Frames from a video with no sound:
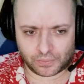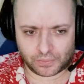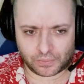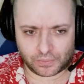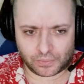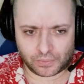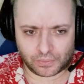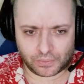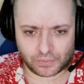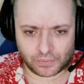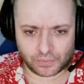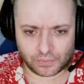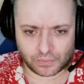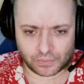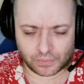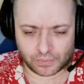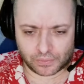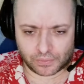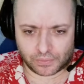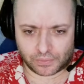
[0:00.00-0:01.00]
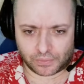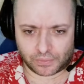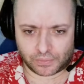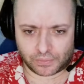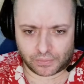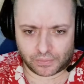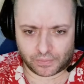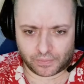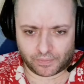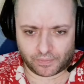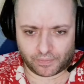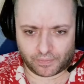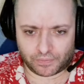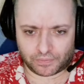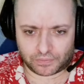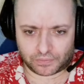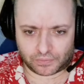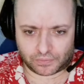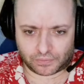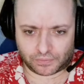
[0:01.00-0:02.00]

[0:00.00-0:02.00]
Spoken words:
(no one is talking)